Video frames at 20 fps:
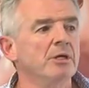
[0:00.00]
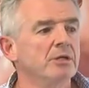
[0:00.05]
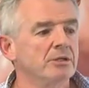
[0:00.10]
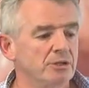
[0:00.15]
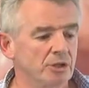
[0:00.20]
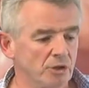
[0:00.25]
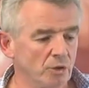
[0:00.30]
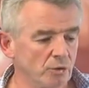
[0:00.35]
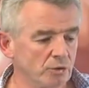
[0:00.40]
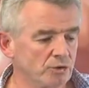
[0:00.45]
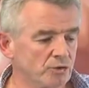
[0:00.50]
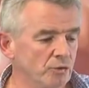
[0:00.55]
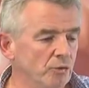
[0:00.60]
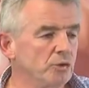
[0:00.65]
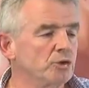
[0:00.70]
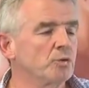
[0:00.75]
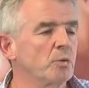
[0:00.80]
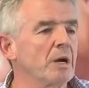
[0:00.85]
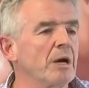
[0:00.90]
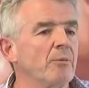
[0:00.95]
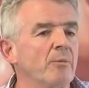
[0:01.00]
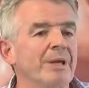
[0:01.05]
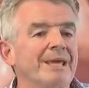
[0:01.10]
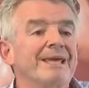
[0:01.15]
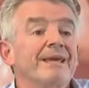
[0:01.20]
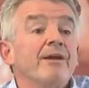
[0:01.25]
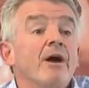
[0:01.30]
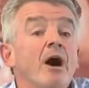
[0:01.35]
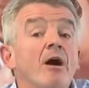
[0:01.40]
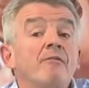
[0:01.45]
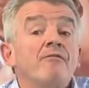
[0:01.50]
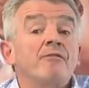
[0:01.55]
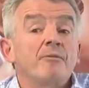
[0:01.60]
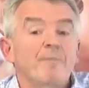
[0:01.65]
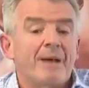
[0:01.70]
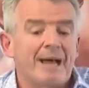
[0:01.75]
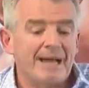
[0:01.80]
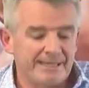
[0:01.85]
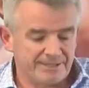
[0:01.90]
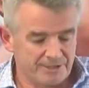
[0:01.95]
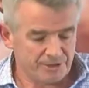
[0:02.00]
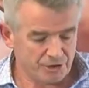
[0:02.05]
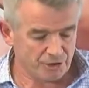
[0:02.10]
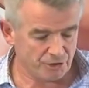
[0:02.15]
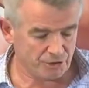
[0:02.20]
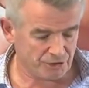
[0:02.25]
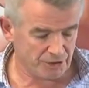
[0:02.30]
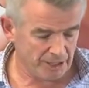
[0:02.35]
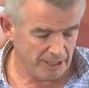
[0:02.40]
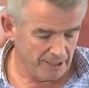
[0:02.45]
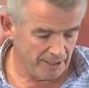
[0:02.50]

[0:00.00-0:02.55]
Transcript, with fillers: to those routes where we can offer passengers